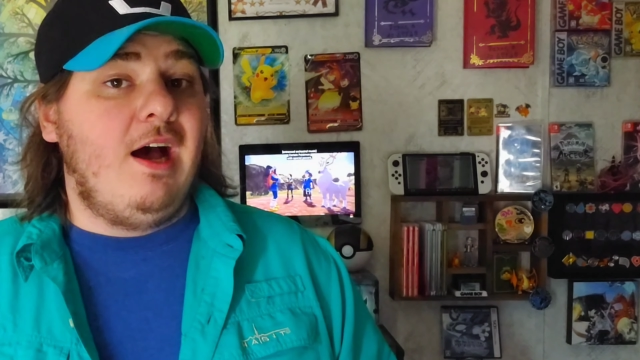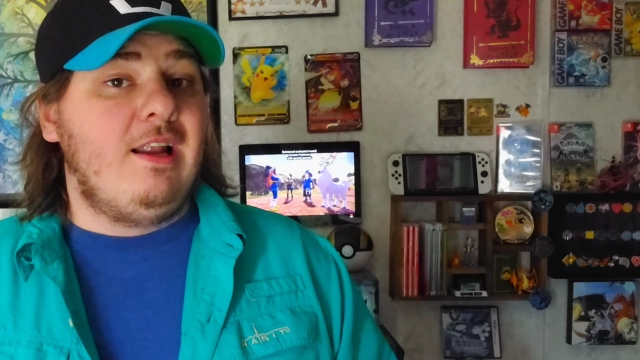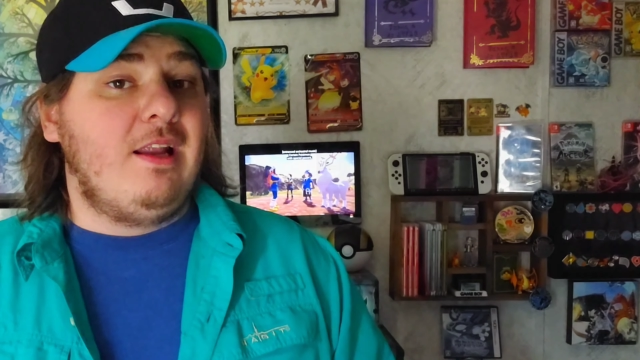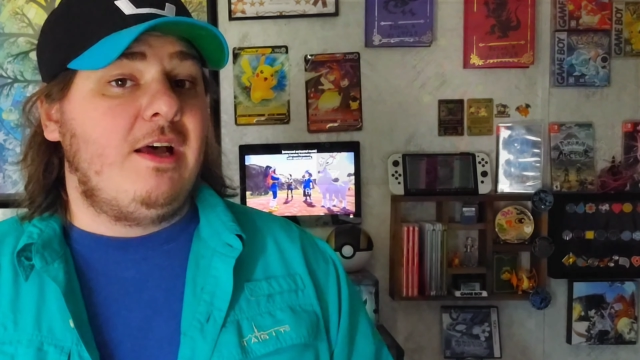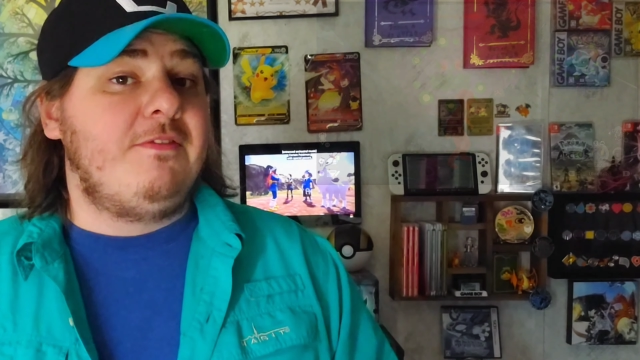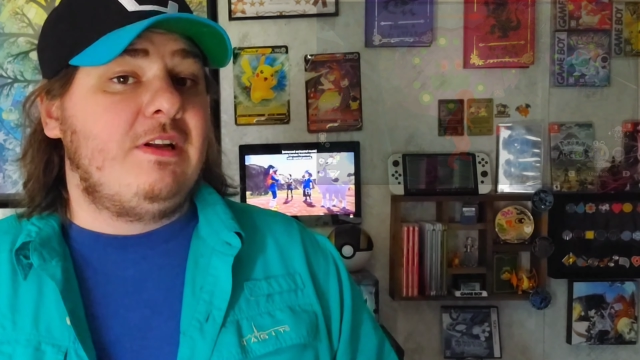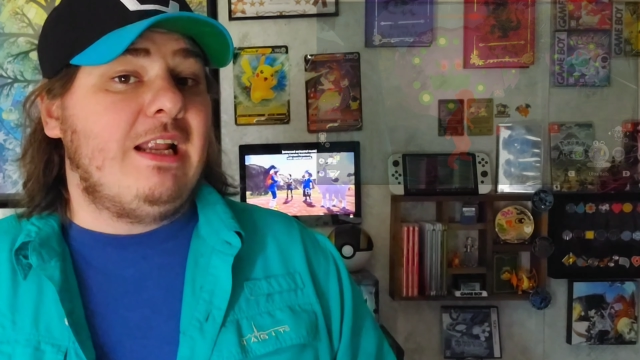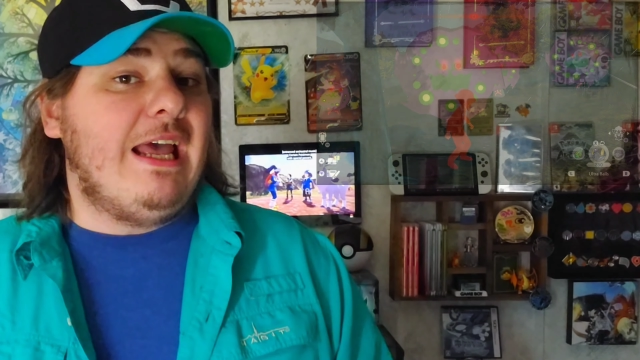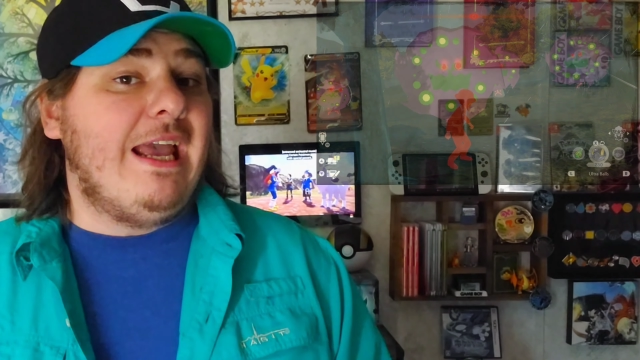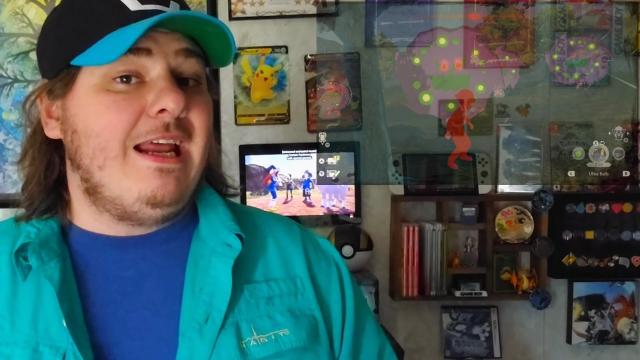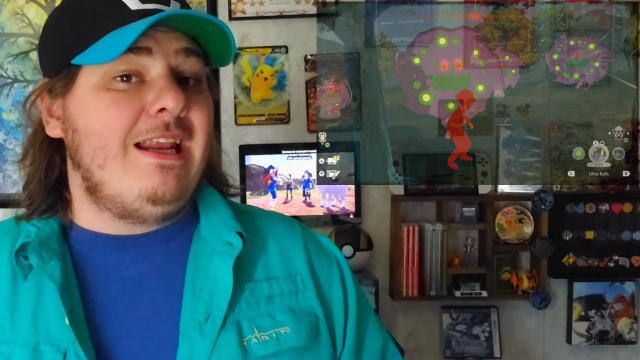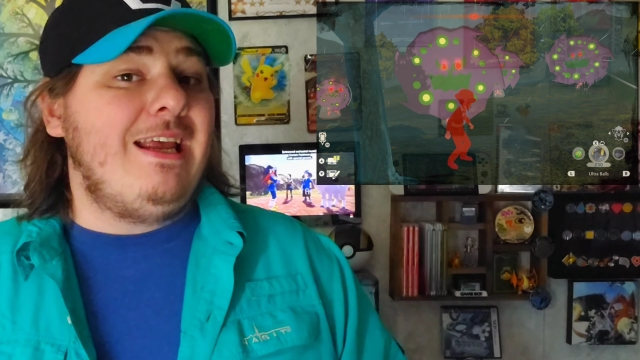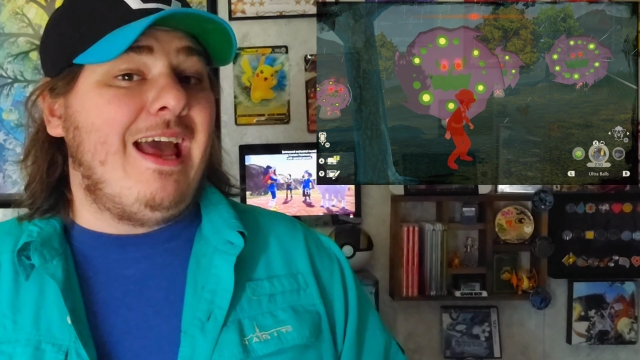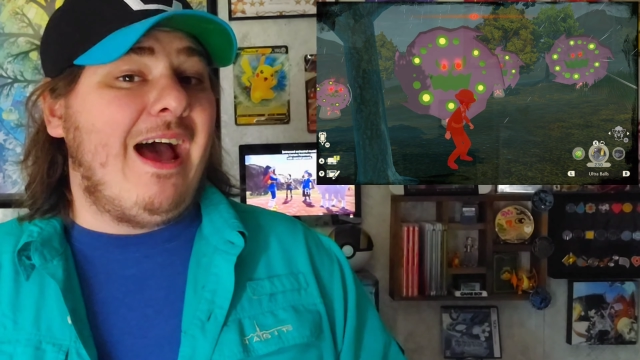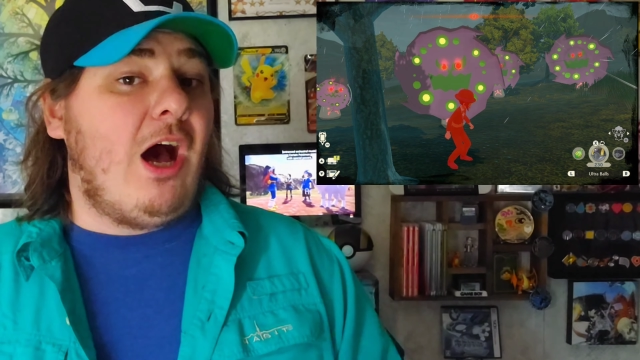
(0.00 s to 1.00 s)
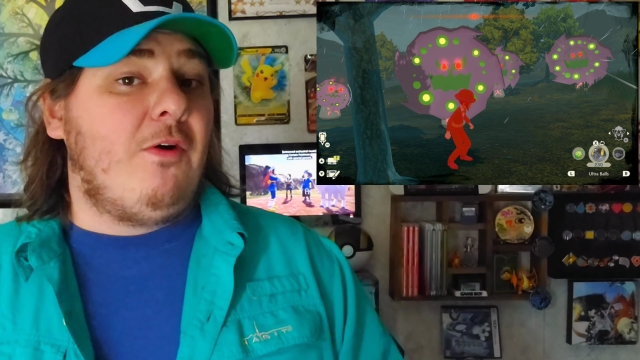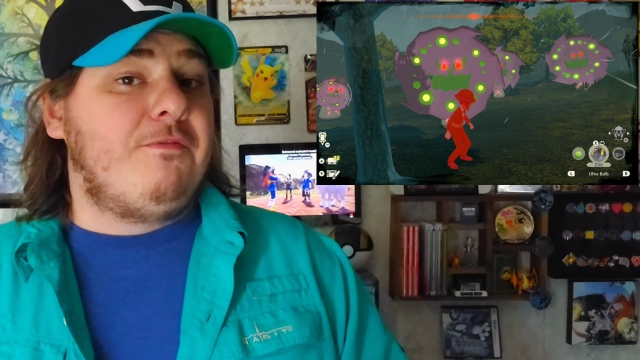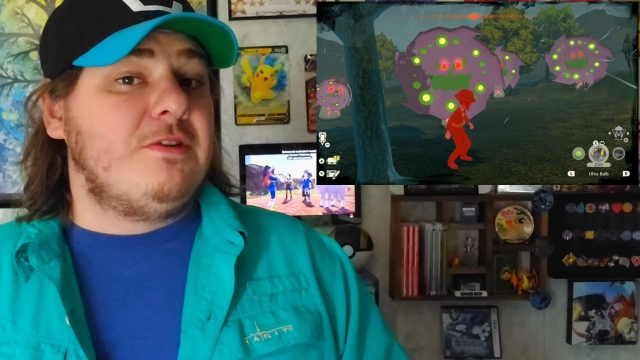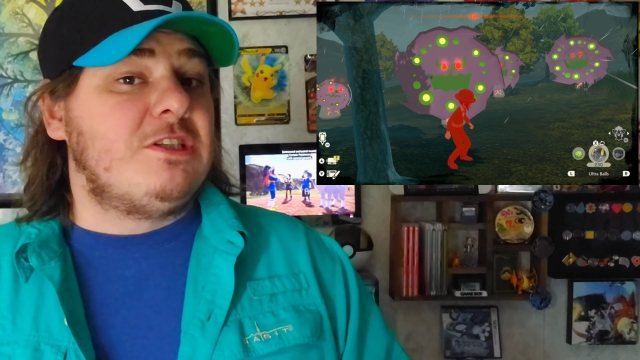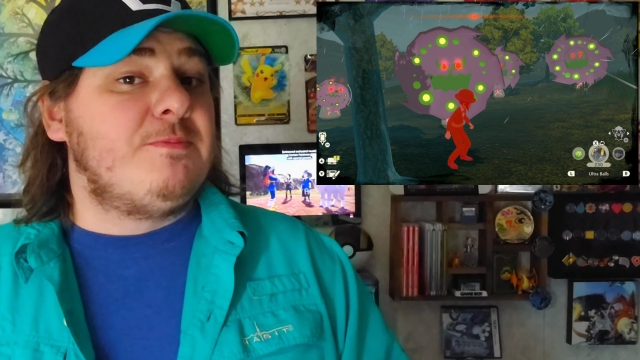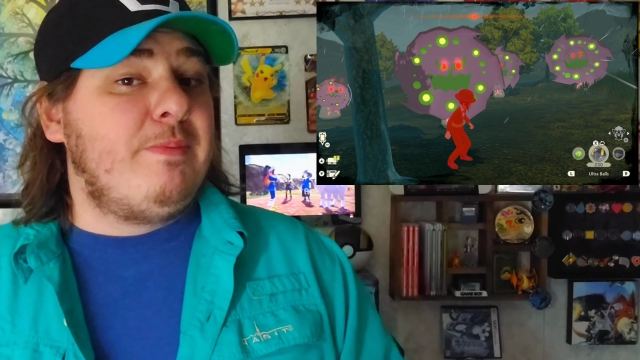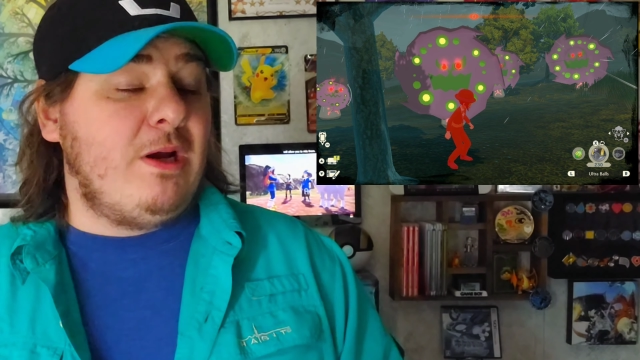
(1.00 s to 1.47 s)
a level 80
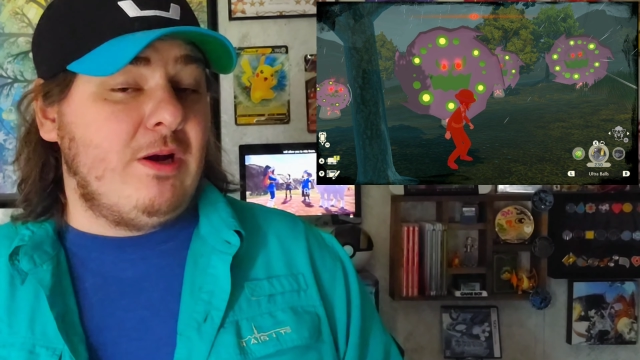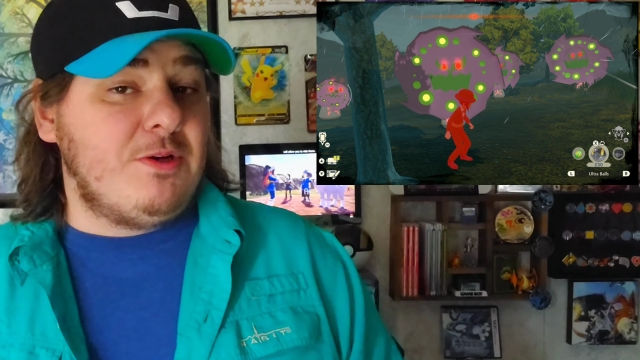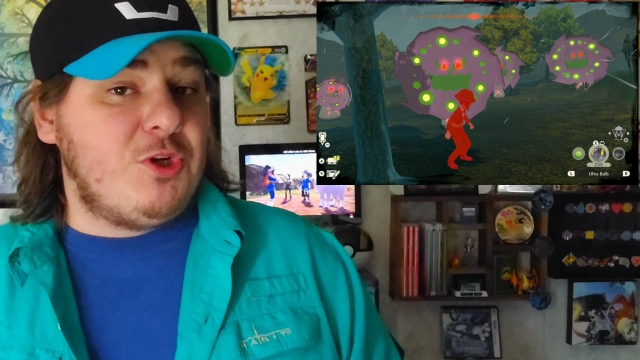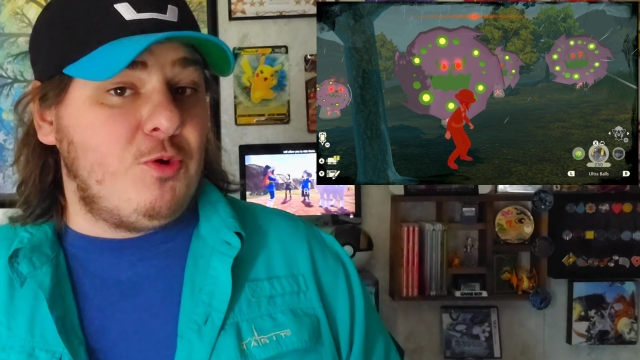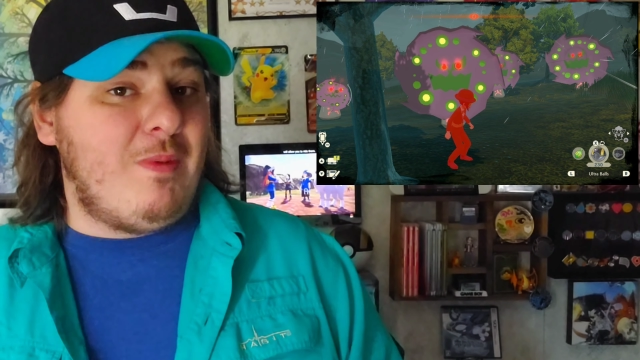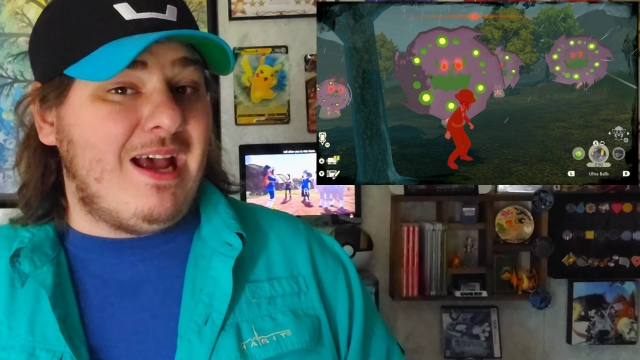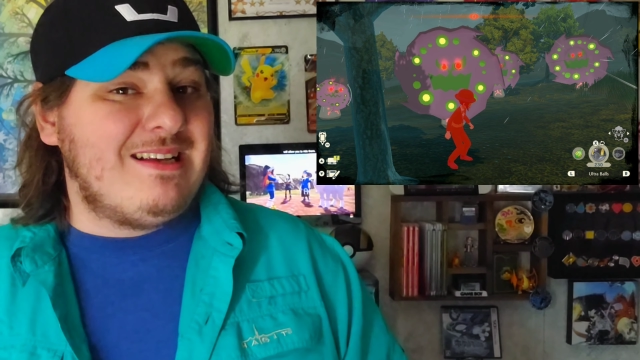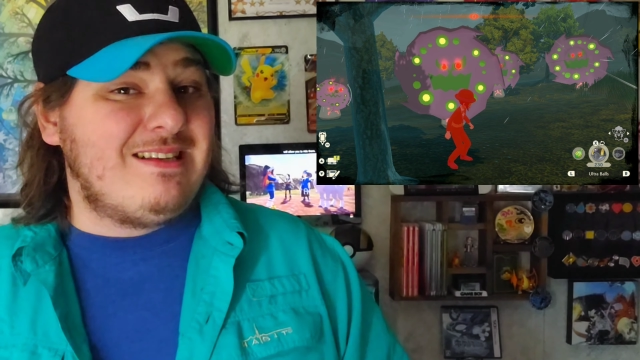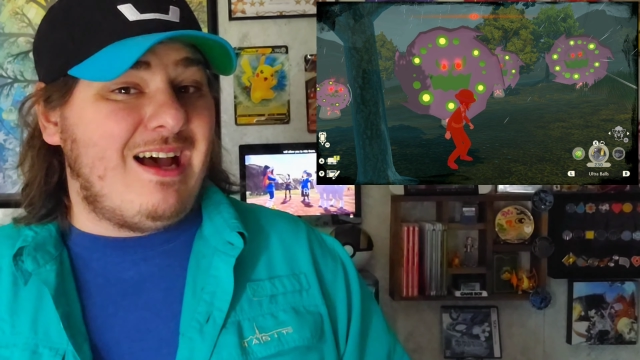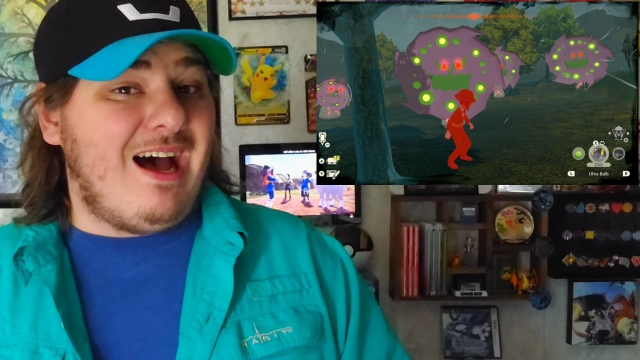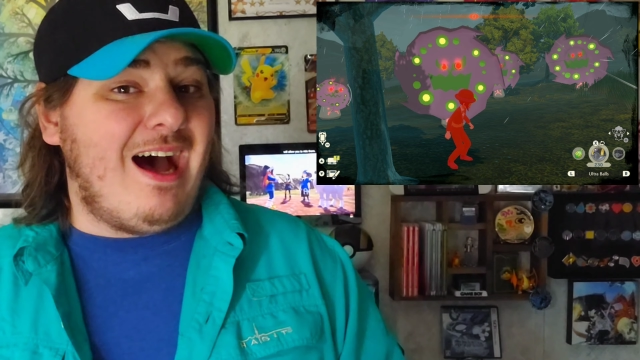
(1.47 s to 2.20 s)
Alpha Spiritomb has a